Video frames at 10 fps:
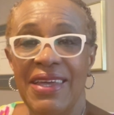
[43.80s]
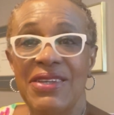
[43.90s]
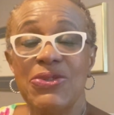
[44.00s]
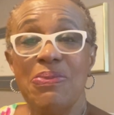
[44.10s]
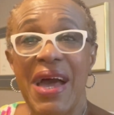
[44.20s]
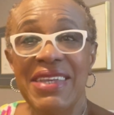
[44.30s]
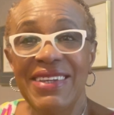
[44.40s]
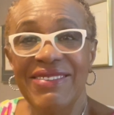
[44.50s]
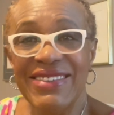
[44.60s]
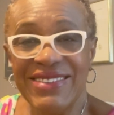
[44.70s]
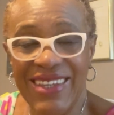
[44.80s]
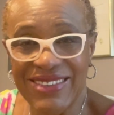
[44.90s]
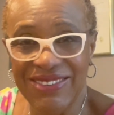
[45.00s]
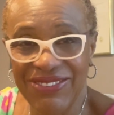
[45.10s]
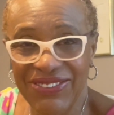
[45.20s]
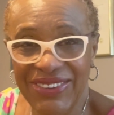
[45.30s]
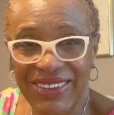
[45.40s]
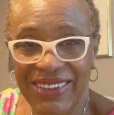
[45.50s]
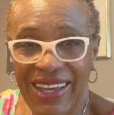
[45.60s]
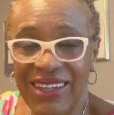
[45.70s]
So my name is
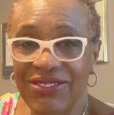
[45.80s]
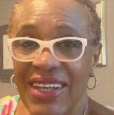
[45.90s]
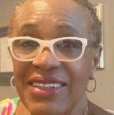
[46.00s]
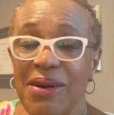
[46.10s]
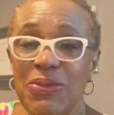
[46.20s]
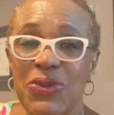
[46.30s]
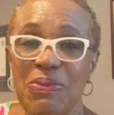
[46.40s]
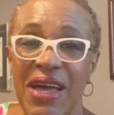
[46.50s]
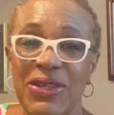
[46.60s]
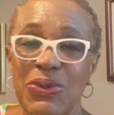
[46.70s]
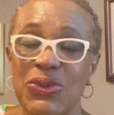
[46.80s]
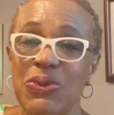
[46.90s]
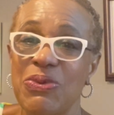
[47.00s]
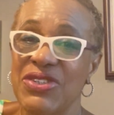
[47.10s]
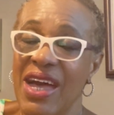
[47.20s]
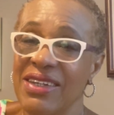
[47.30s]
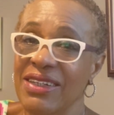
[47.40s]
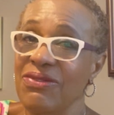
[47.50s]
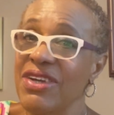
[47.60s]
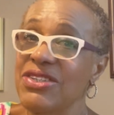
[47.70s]
Tessa-Marie, and welcome to my YouTube
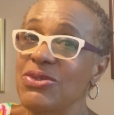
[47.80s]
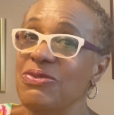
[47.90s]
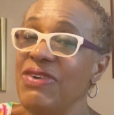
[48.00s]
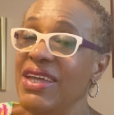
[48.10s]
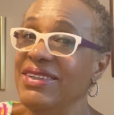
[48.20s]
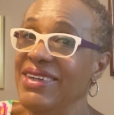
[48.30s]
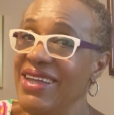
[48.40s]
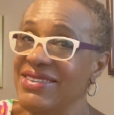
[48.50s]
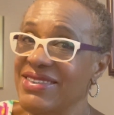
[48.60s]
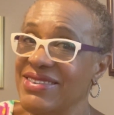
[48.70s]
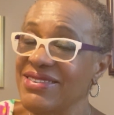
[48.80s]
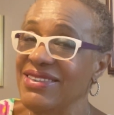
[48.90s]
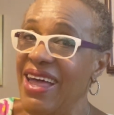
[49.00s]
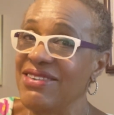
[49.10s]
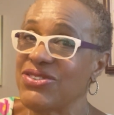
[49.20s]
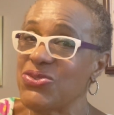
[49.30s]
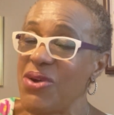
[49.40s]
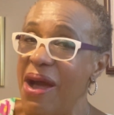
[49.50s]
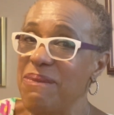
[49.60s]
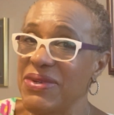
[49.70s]
channel where you'll find the answers to life's true
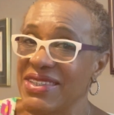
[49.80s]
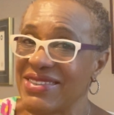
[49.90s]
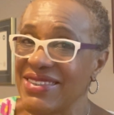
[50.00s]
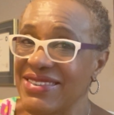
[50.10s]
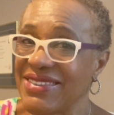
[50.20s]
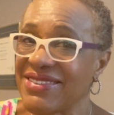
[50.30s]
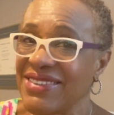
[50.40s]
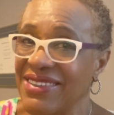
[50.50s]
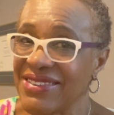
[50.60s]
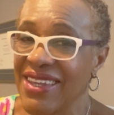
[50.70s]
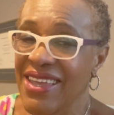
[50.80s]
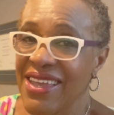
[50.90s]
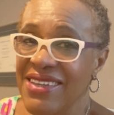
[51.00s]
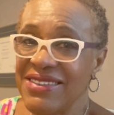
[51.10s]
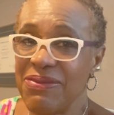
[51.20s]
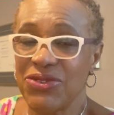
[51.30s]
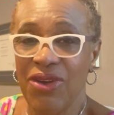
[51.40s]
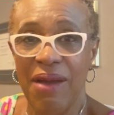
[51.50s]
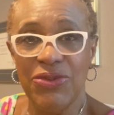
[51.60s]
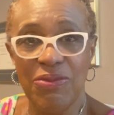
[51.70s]
happiness and success.
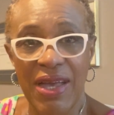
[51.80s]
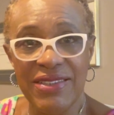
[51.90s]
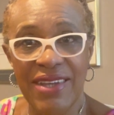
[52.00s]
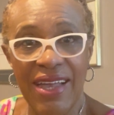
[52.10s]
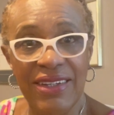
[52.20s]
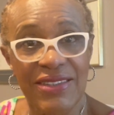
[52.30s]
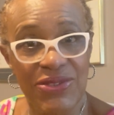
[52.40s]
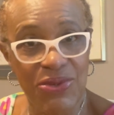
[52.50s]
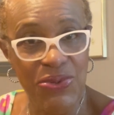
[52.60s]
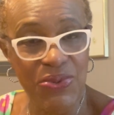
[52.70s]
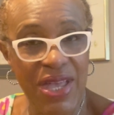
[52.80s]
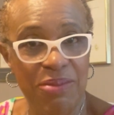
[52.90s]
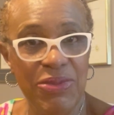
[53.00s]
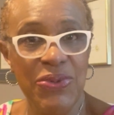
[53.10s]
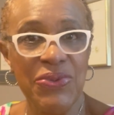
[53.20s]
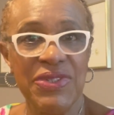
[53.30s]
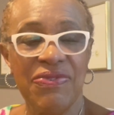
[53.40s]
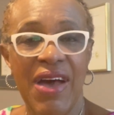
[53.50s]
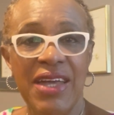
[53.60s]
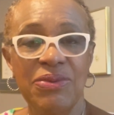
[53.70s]
Subscribe to my channel so you can be
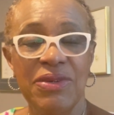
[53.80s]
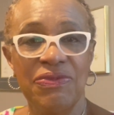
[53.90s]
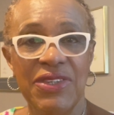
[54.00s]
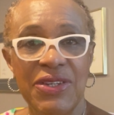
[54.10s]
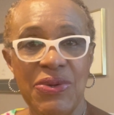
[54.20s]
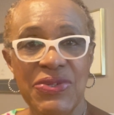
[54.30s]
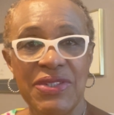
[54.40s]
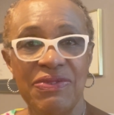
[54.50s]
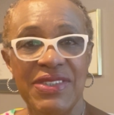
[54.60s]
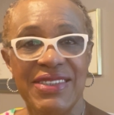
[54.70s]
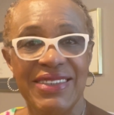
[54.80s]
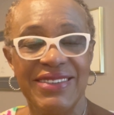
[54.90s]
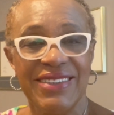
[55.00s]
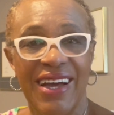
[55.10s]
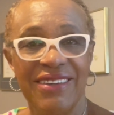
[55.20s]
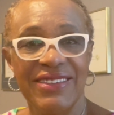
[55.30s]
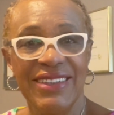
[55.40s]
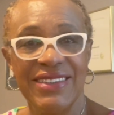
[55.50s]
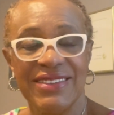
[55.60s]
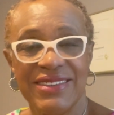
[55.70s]
notified when videos of this nature are
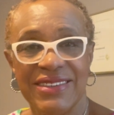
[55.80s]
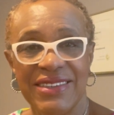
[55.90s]
released.